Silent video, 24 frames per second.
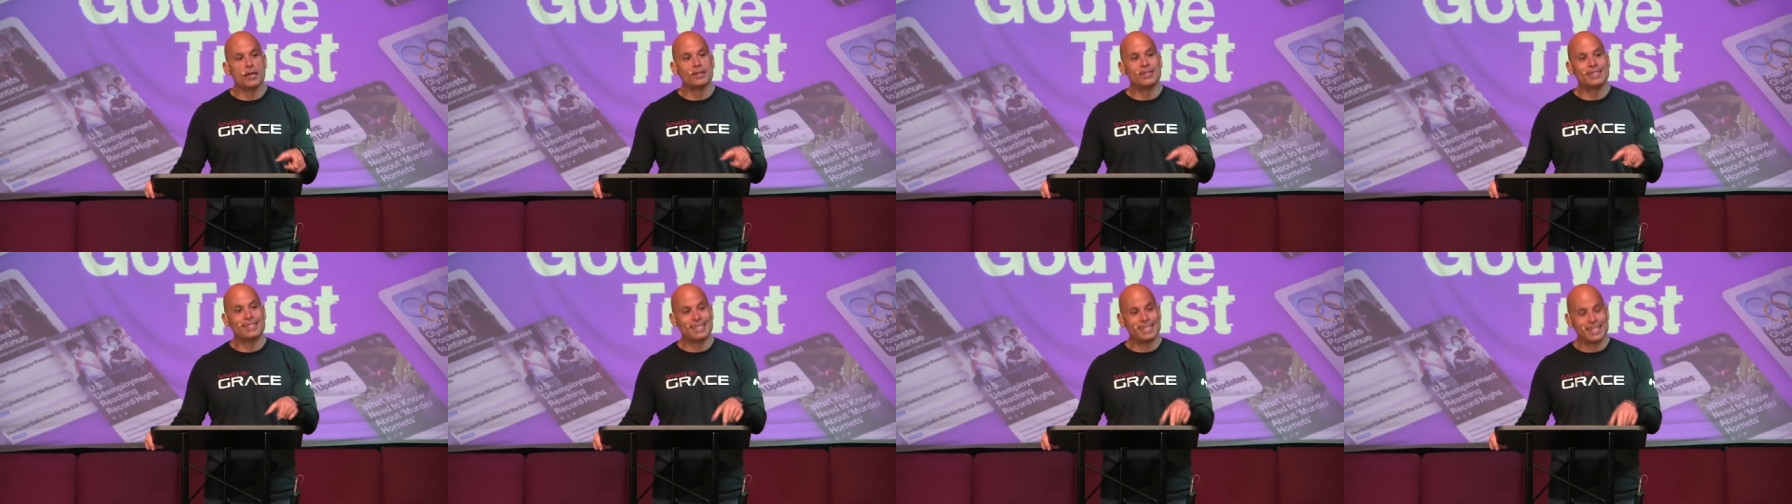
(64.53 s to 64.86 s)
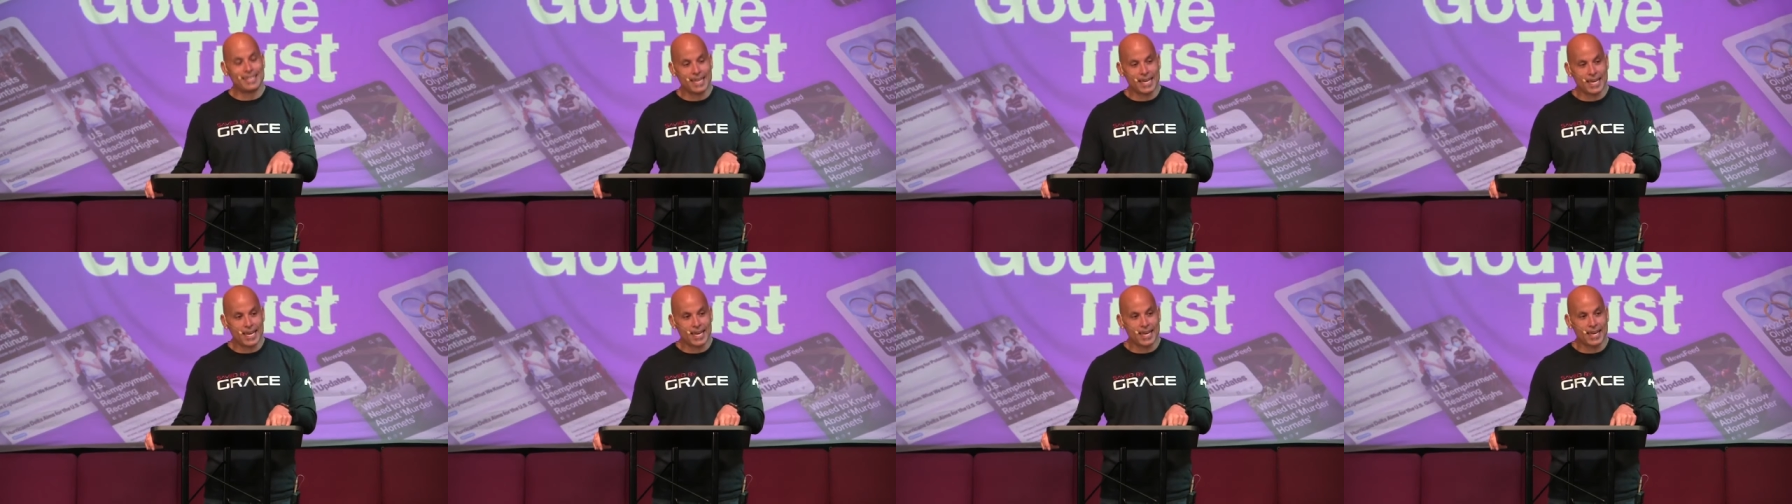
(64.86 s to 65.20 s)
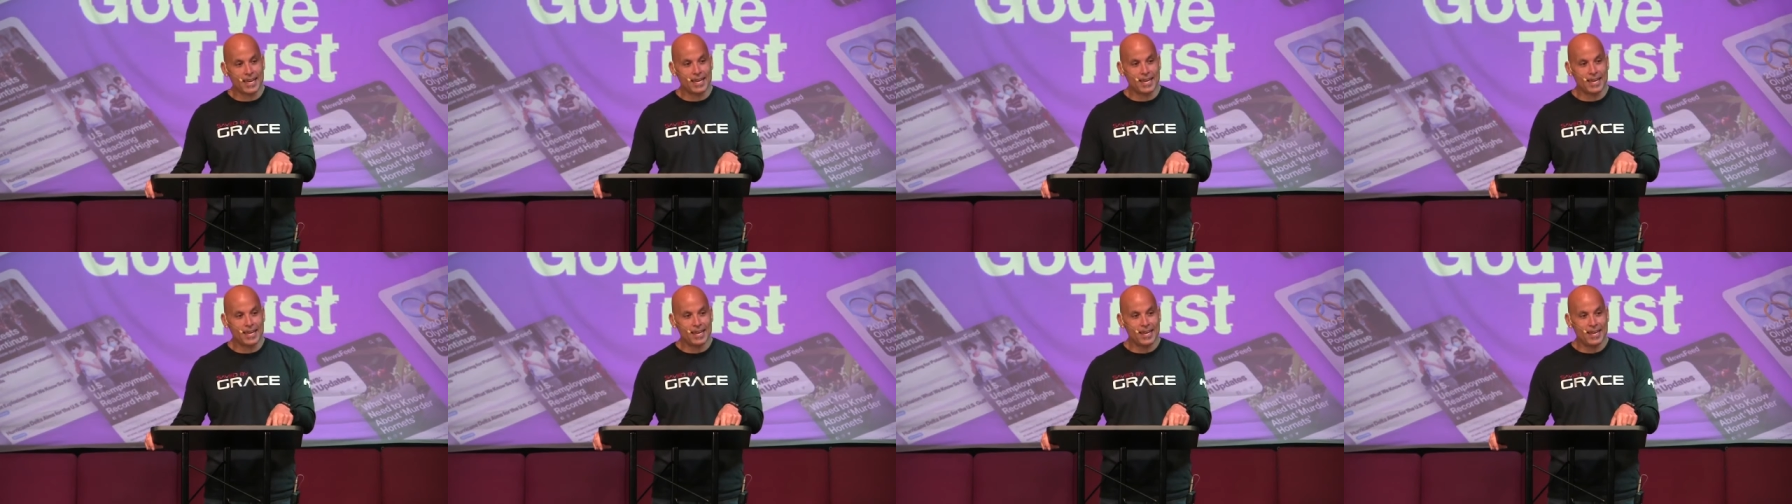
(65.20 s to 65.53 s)

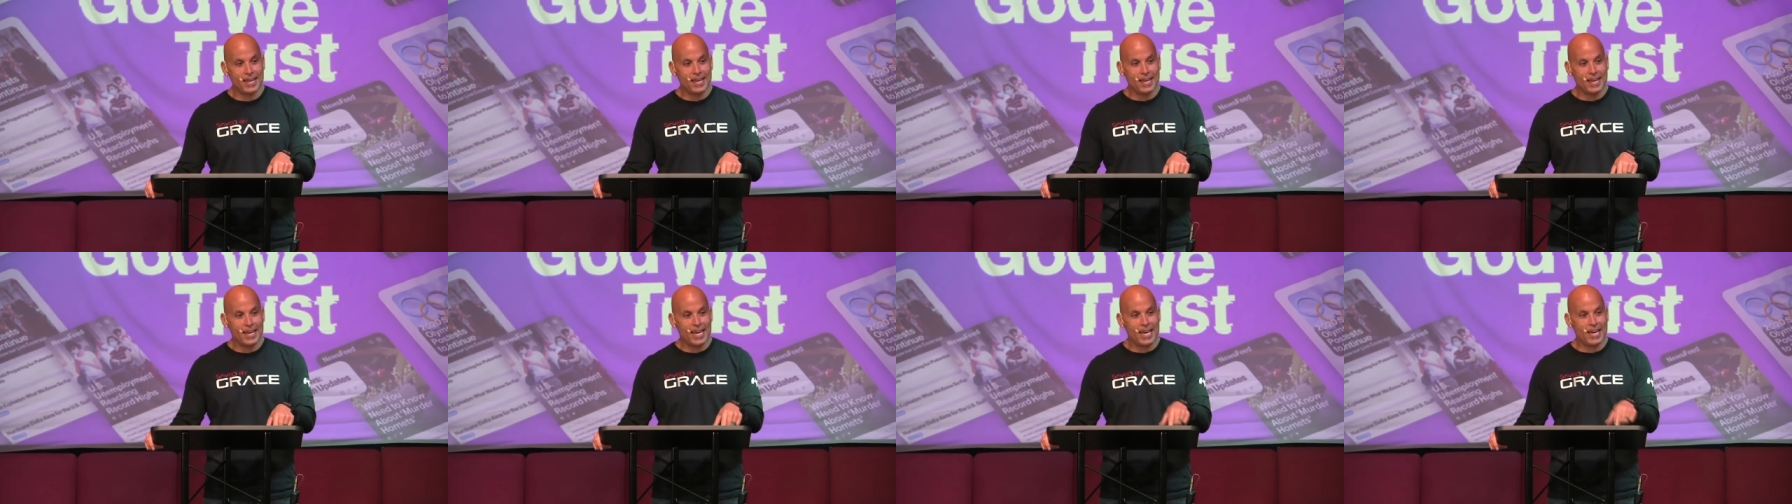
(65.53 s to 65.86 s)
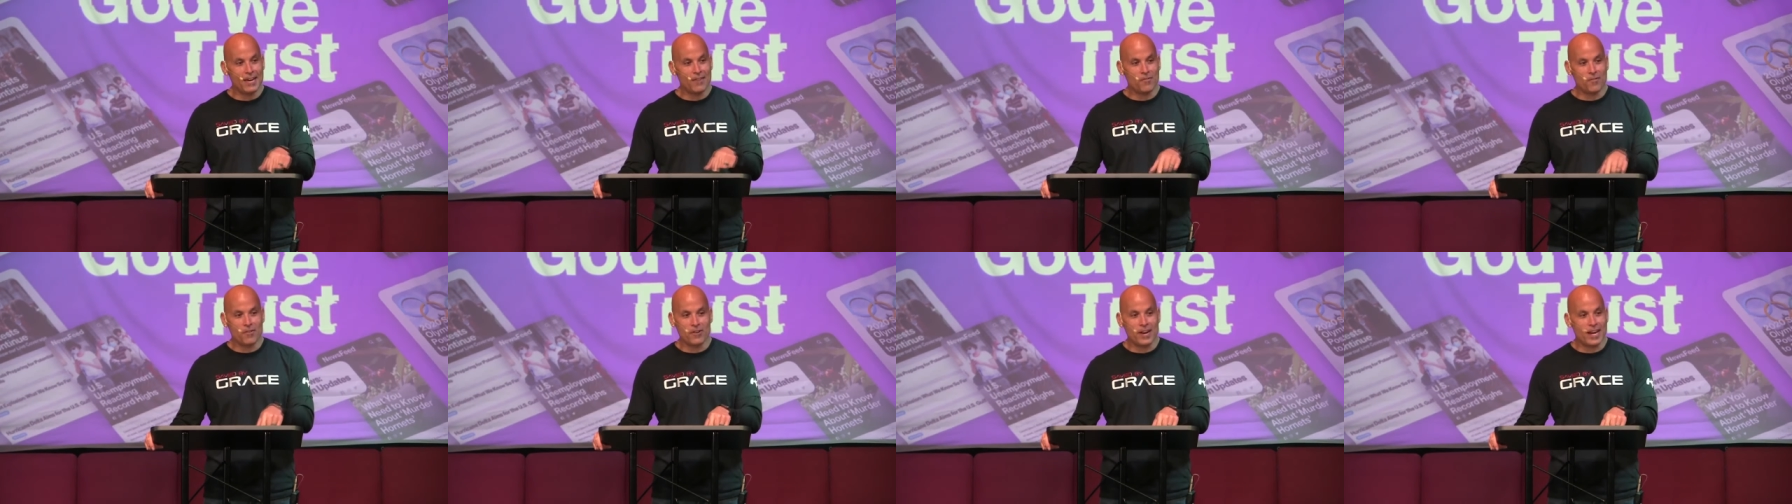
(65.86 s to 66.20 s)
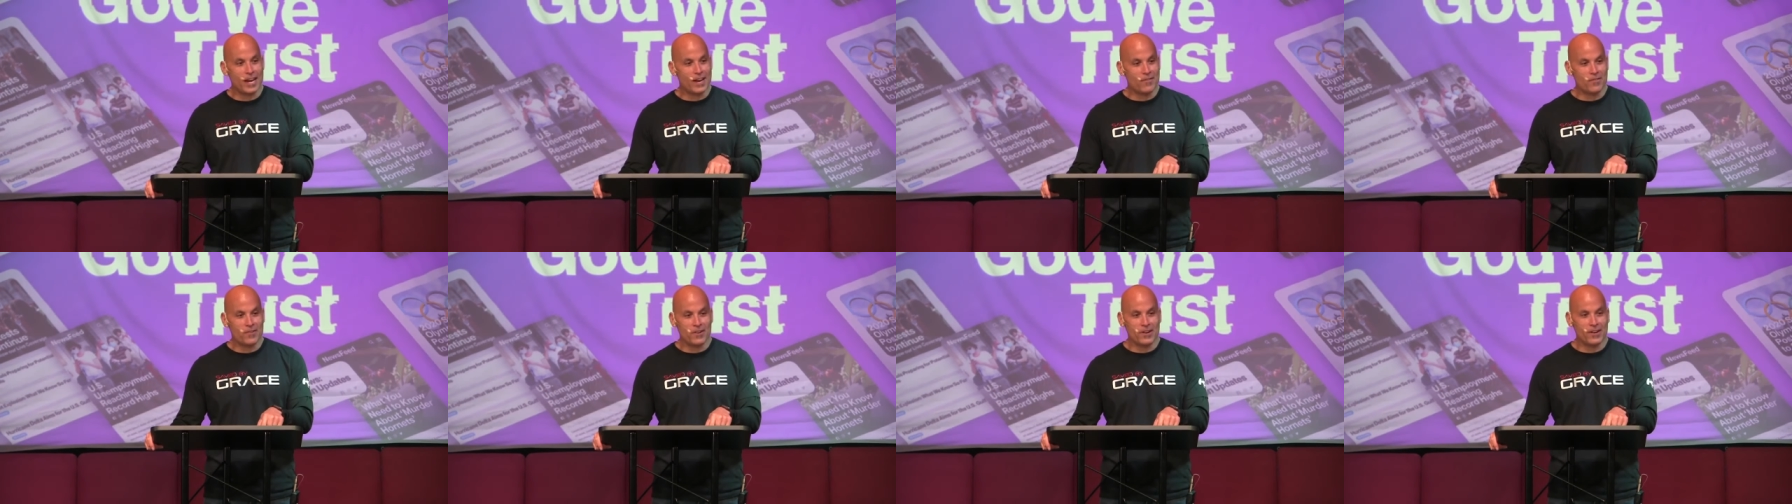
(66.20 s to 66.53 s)
today, and
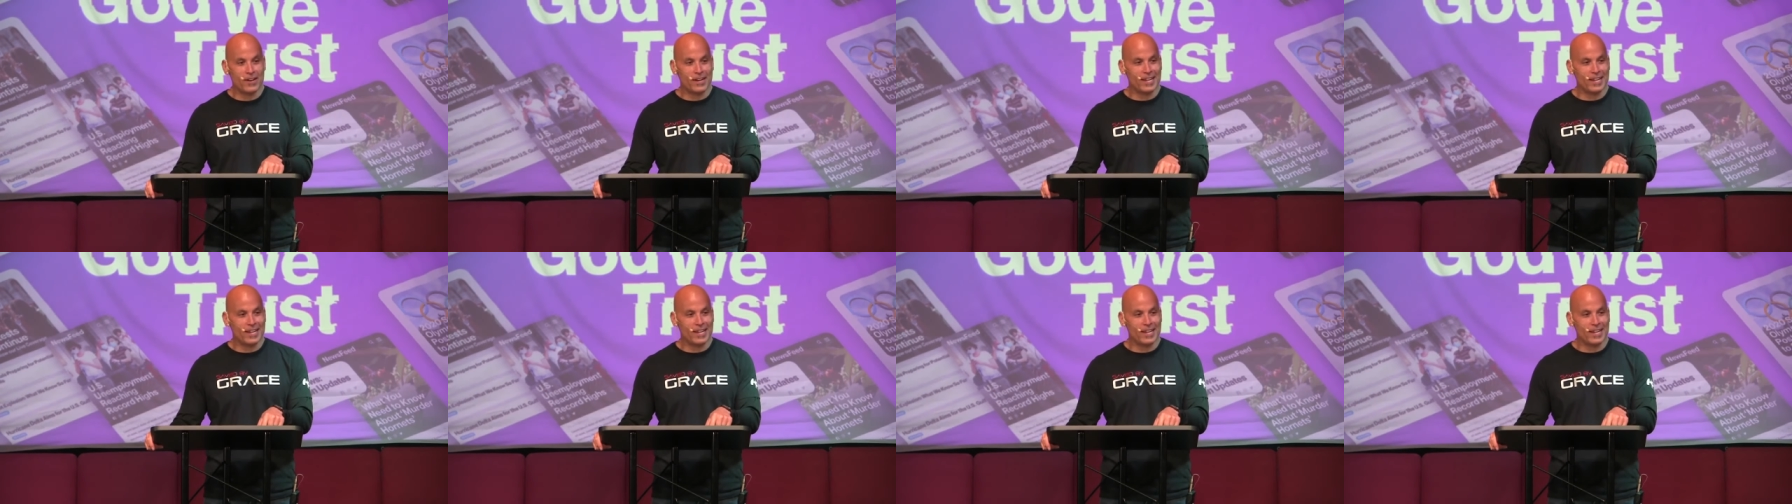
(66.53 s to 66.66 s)
forever,